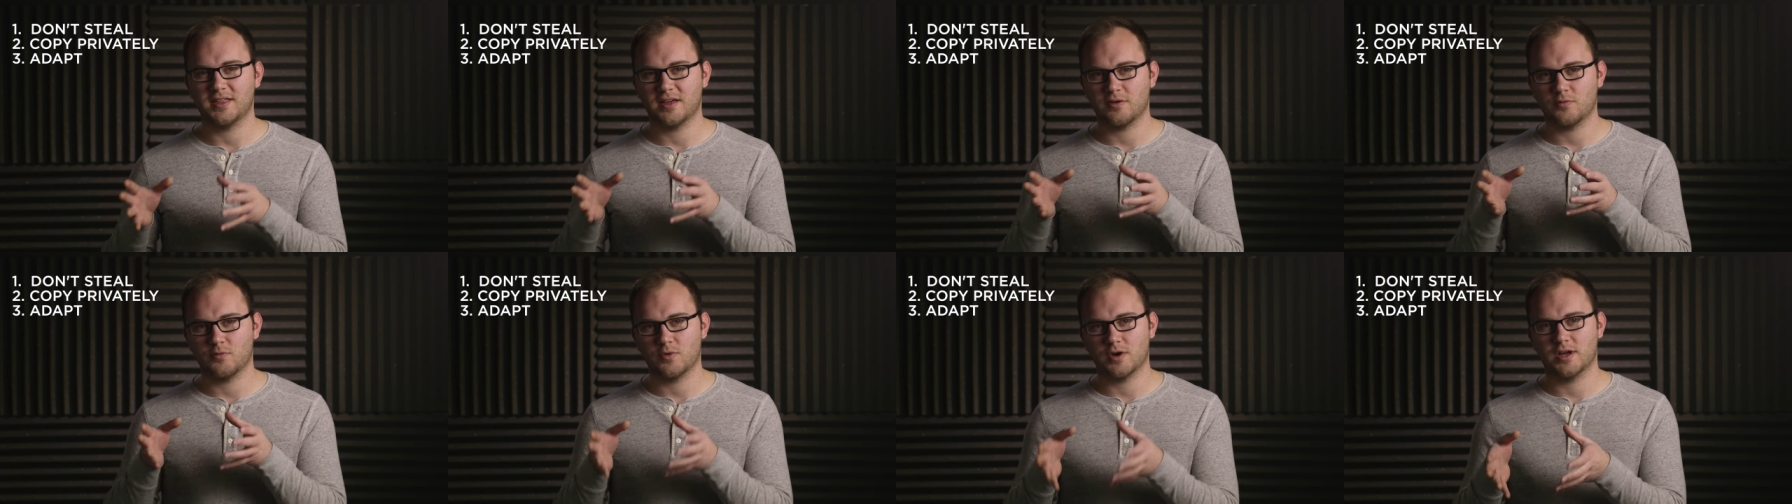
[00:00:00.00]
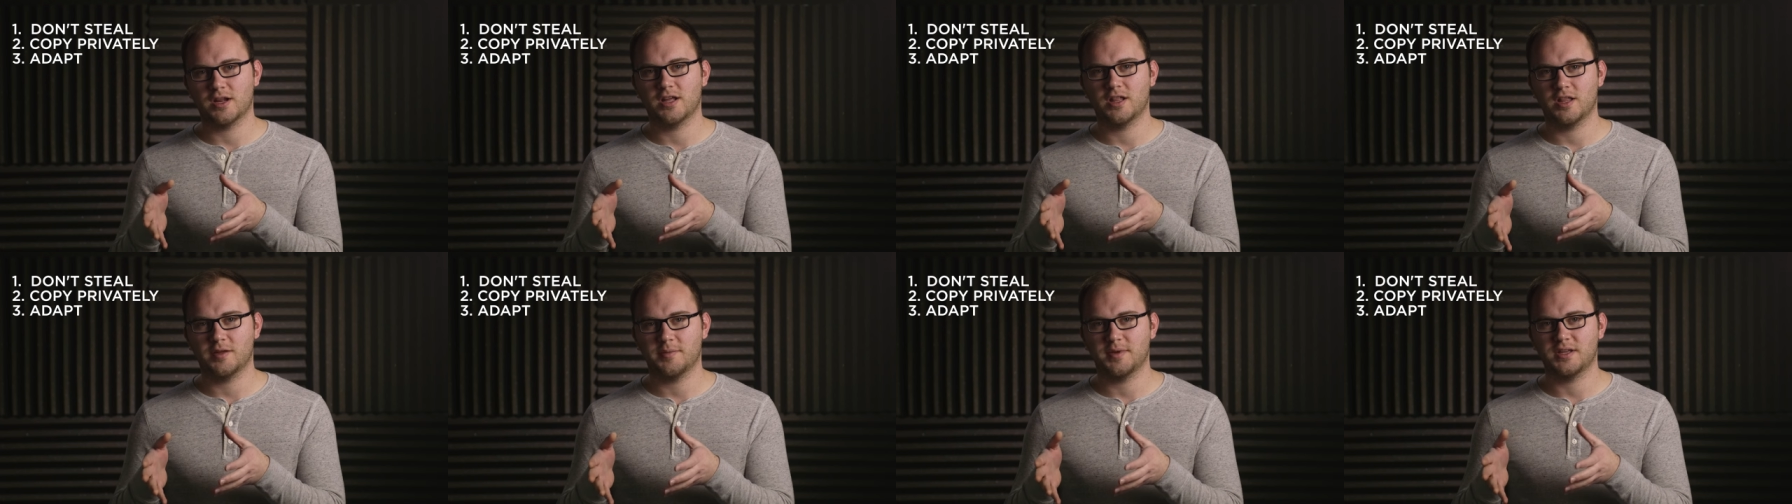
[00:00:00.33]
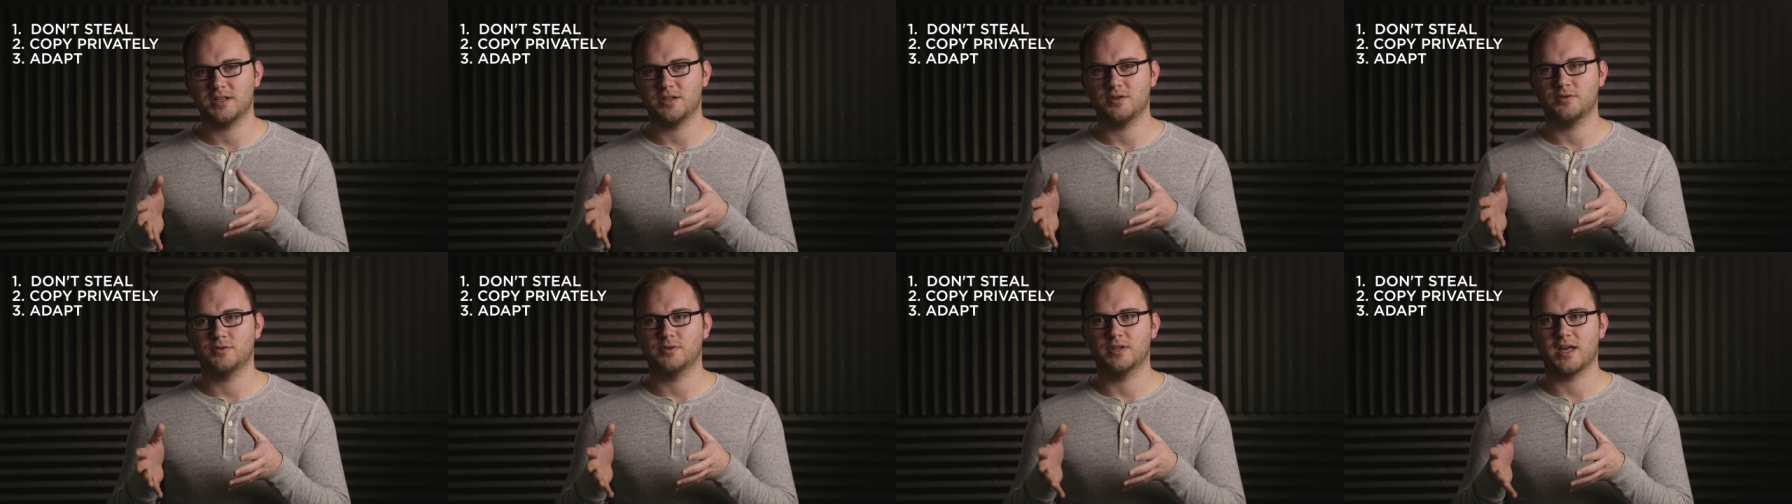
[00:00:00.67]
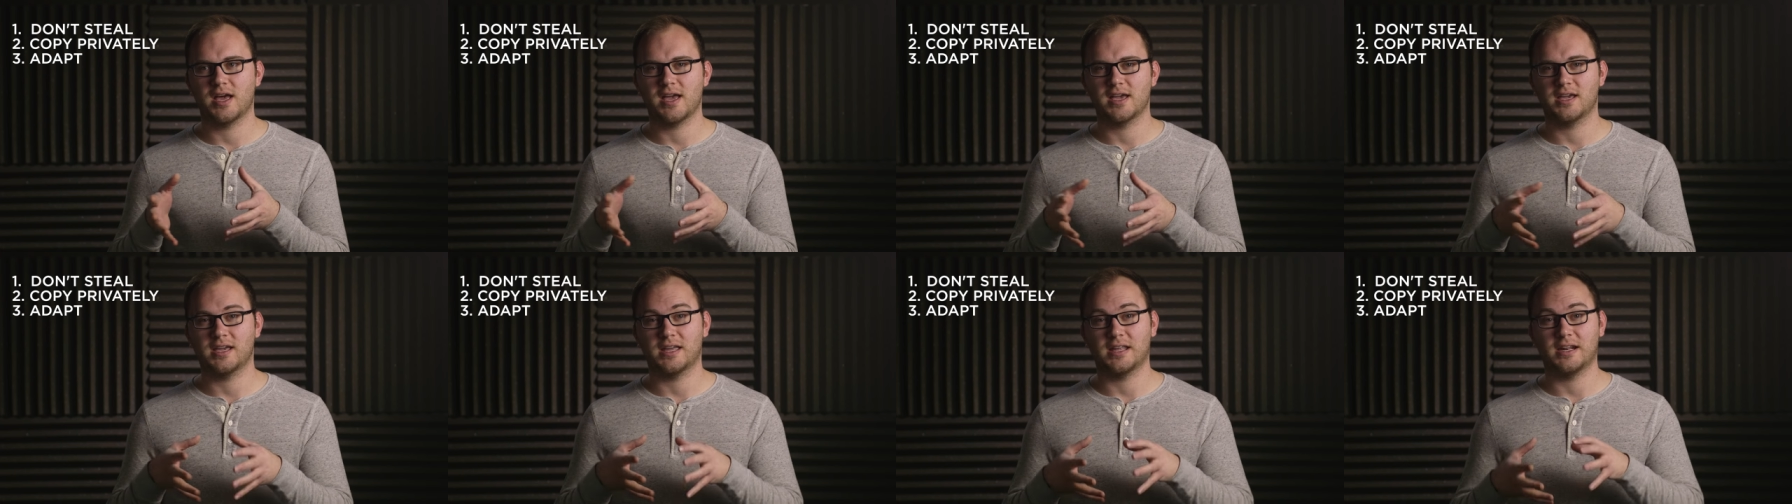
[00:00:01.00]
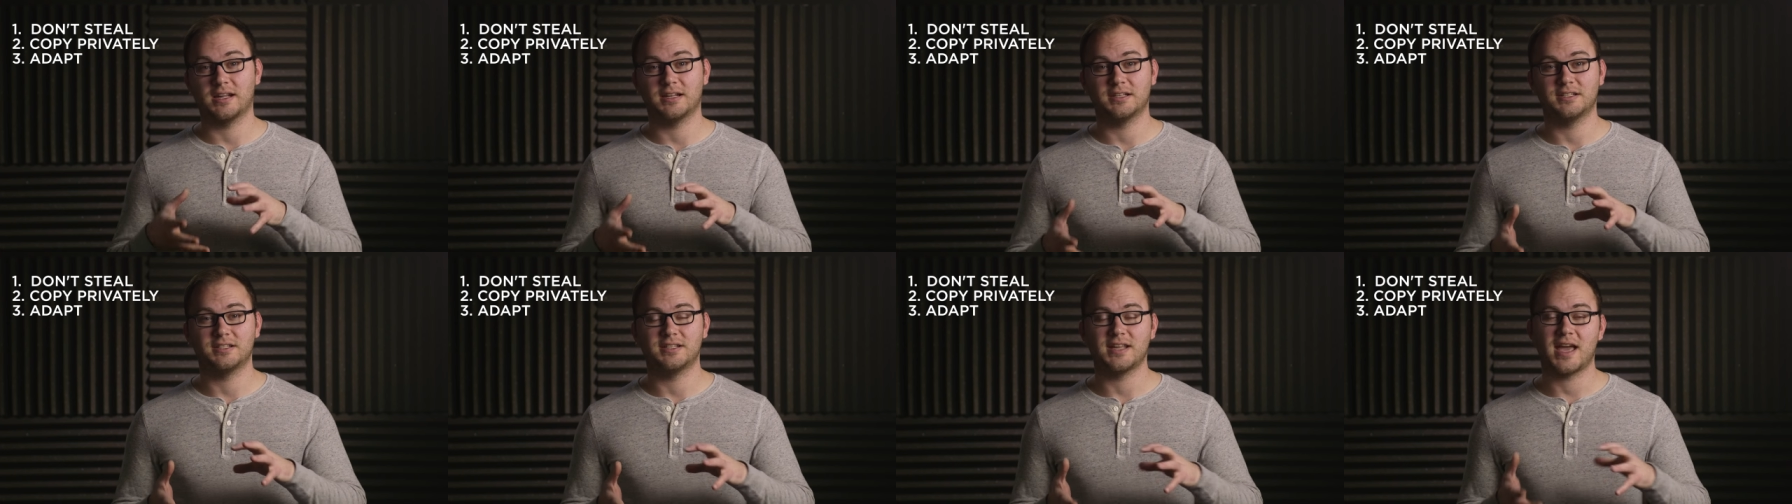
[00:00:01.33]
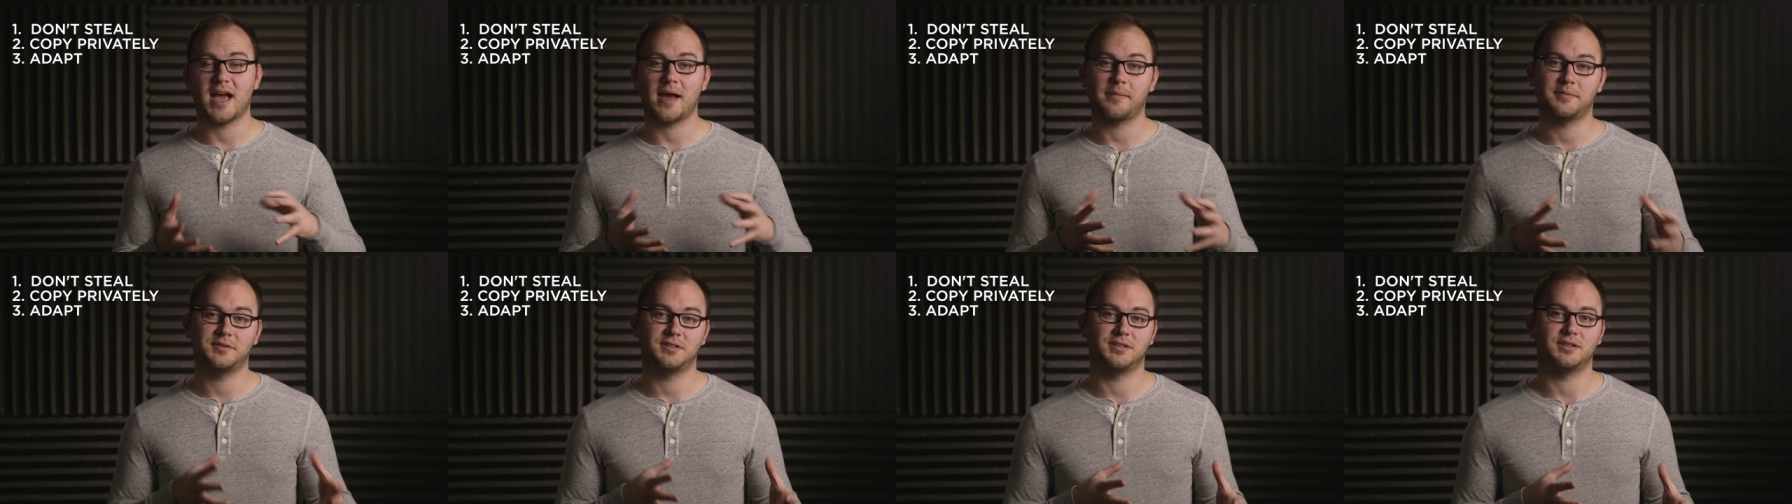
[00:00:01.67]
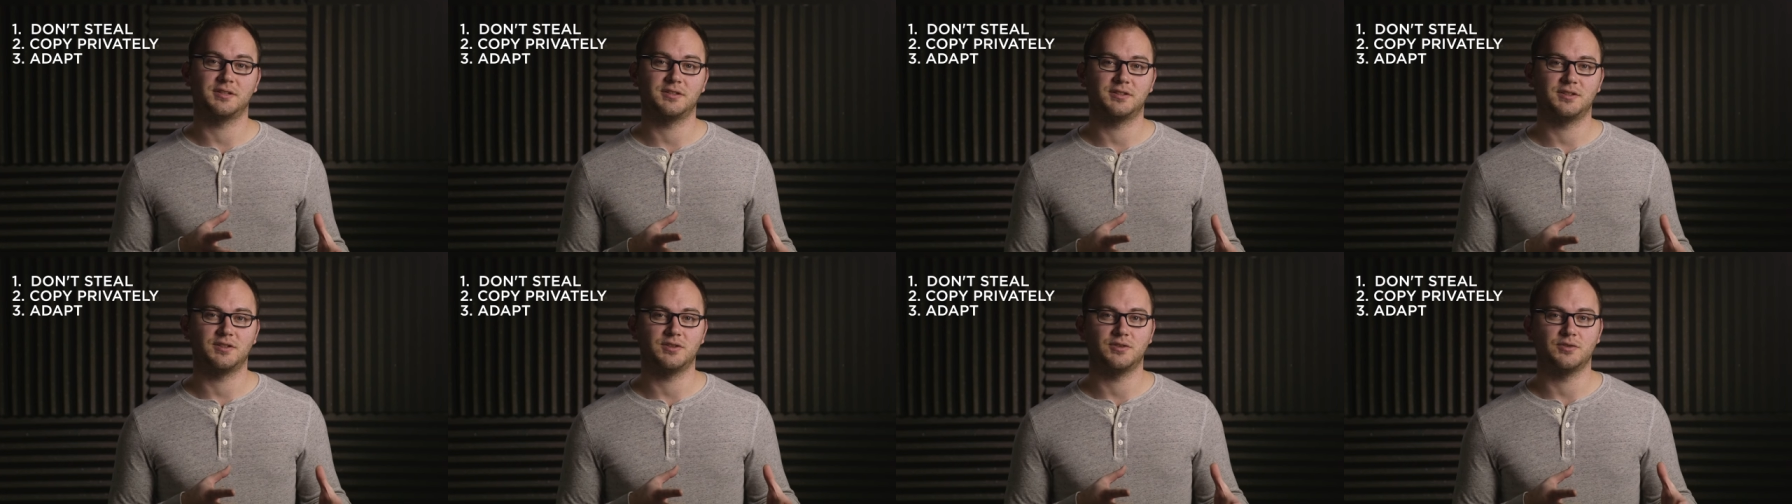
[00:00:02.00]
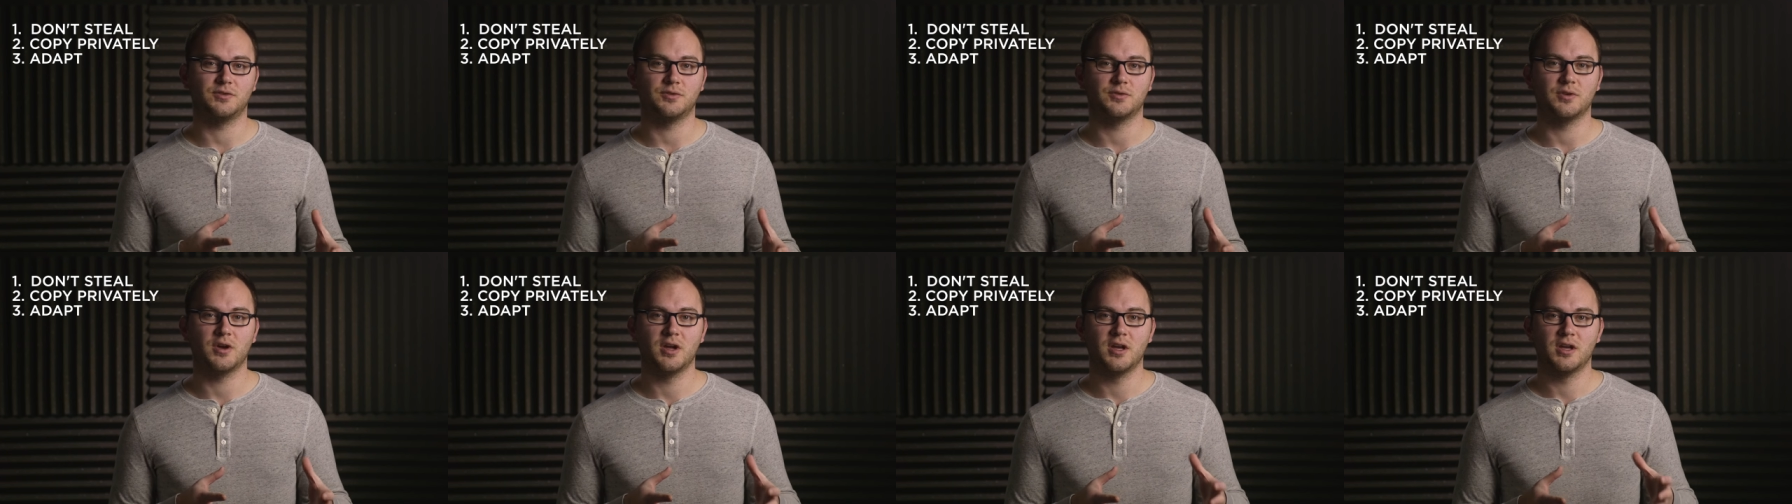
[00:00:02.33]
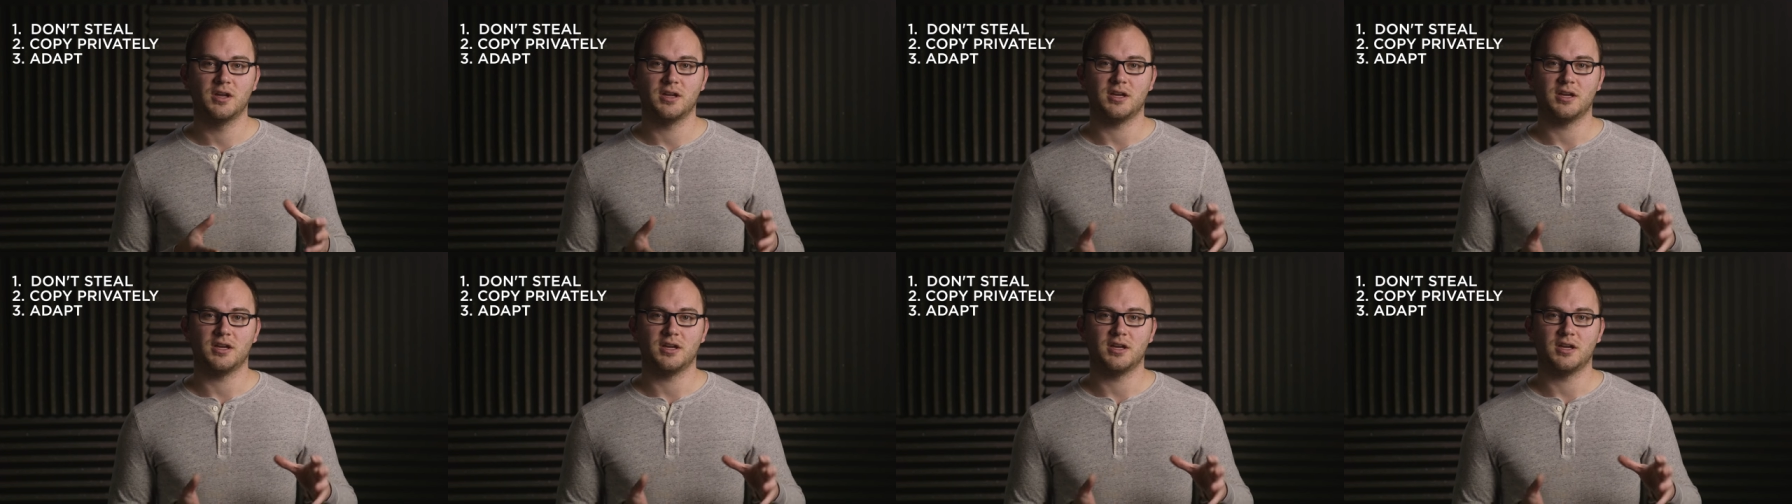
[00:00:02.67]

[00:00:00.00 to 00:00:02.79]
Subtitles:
that one element you like, and adapt it to